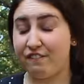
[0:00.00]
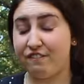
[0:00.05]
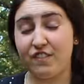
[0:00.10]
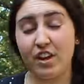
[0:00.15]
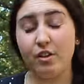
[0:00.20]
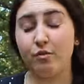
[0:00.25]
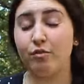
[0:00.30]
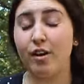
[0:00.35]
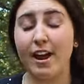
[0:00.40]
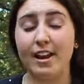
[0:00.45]
can
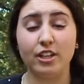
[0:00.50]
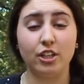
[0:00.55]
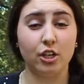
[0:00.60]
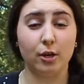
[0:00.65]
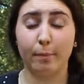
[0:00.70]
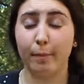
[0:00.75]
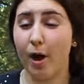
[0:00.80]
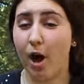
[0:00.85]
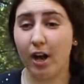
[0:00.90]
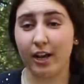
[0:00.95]
fit right in your
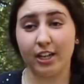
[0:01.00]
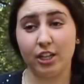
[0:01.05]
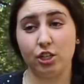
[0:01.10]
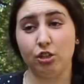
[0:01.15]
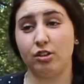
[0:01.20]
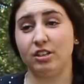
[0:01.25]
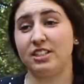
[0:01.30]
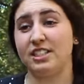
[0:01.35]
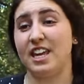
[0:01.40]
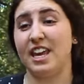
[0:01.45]
pocket, you
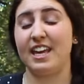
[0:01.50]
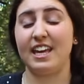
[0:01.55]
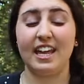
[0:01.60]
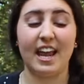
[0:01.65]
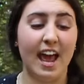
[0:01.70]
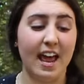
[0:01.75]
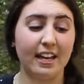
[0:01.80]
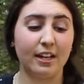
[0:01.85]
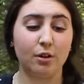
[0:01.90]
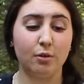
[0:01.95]
can take it
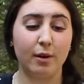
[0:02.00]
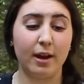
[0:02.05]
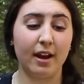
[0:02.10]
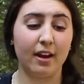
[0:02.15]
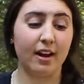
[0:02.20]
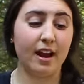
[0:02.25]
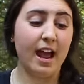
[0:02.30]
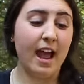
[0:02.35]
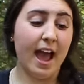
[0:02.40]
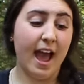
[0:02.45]
anywhere,